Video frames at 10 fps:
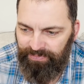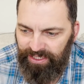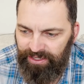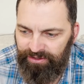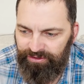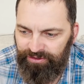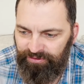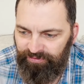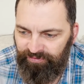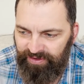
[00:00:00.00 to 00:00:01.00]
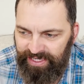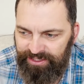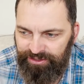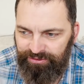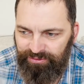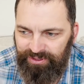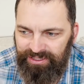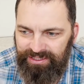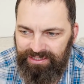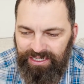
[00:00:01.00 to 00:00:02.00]
Another factor
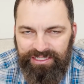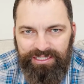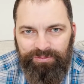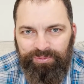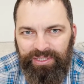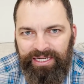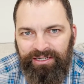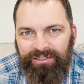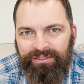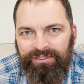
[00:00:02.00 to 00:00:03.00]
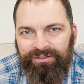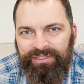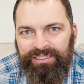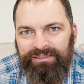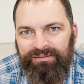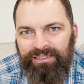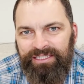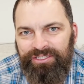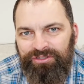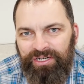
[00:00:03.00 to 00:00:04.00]
was I just plan on doing
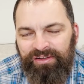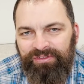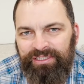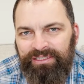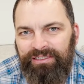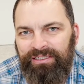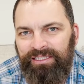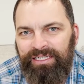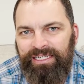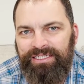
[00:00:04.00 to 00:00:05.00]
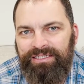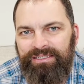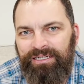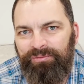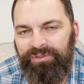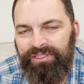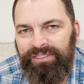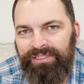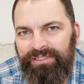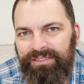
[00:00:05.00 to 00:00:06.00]
less traveling in the next couple of
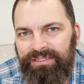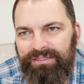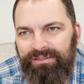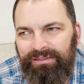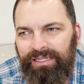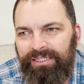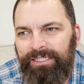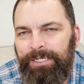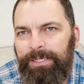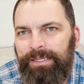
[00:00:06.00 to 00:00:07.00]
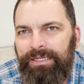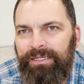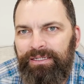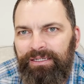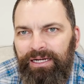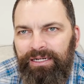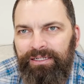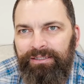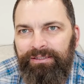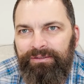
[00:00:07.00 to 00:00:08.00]
years. Like
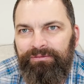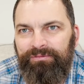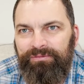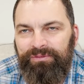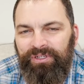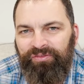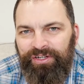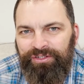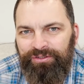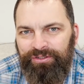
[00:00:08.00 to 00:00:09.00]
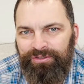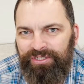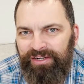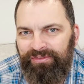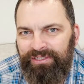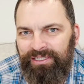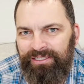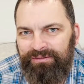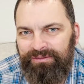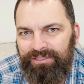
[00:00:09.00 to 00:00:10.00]
if I do go traveling,
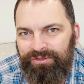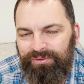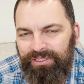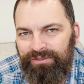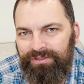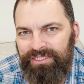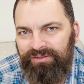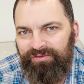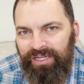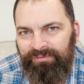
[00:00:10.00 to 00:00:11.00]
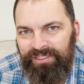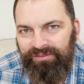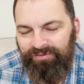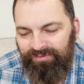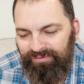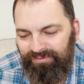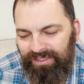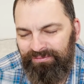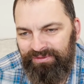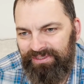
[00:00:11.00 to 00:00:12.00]
I just want to go see family.
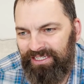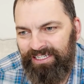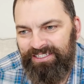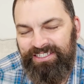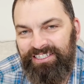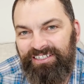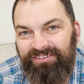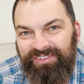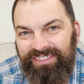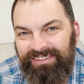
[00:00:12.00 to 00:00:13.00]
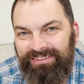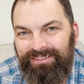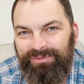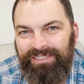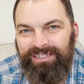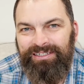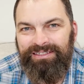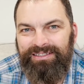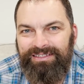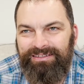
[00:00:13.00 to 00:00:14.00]
I'm kind of sick of it, to be
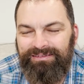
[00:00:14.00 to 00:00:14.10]
honest.